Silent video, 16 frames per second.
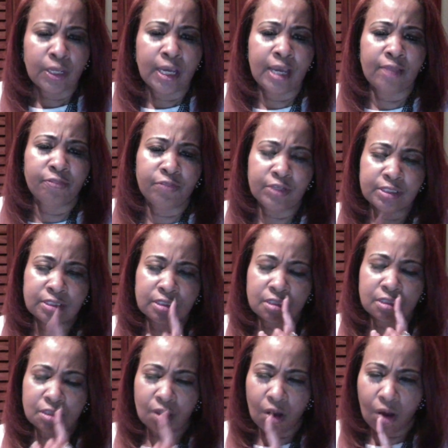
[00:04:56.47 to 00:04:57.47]
And this
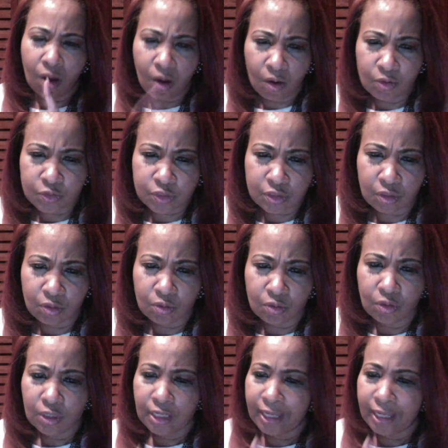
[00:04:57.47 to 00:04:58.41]
is also